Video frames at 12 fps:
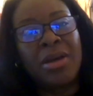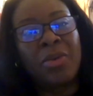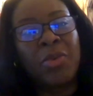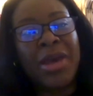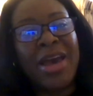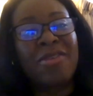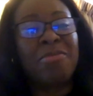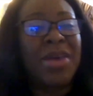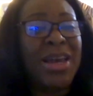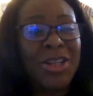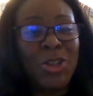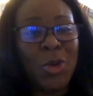we have
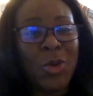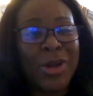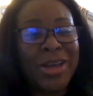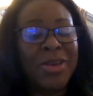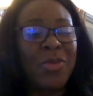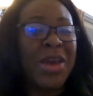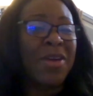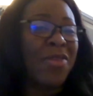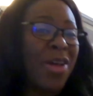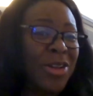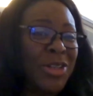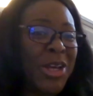mandatory, we have
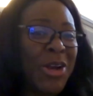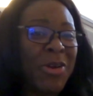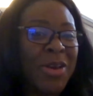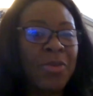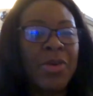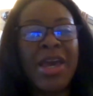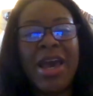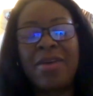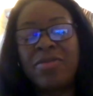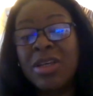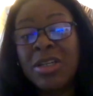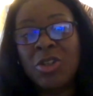voluntary, we
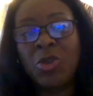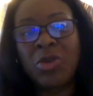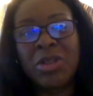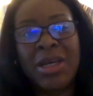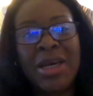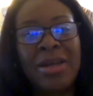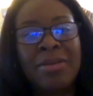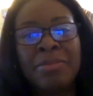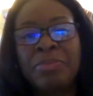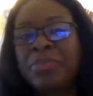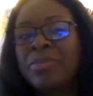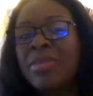have industry-led,
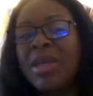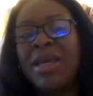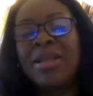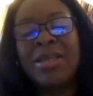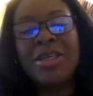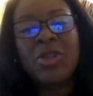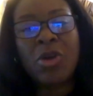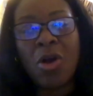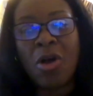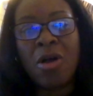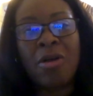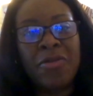and these are
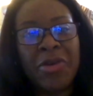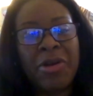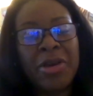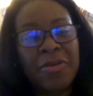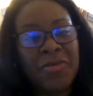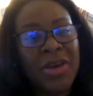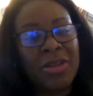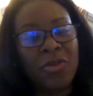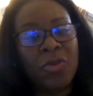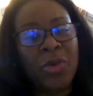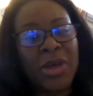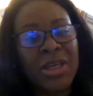all very
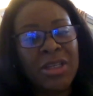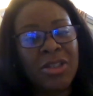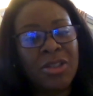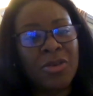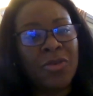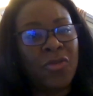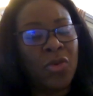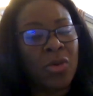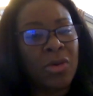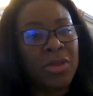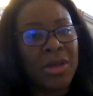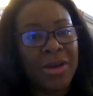effective ways
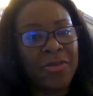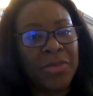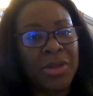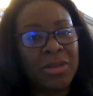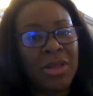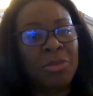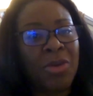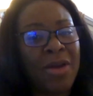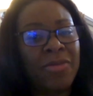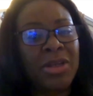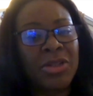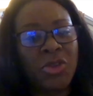for the government and
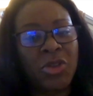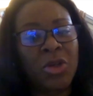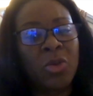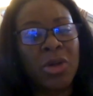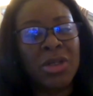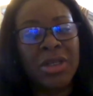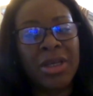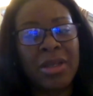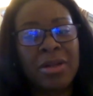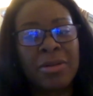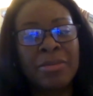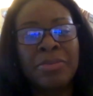private industry to work
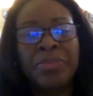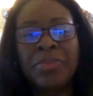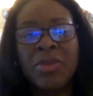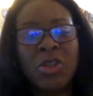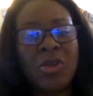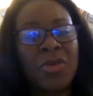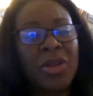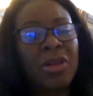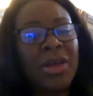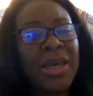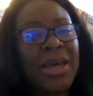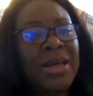together. So if you
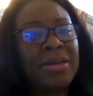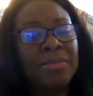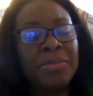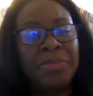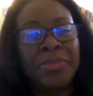look at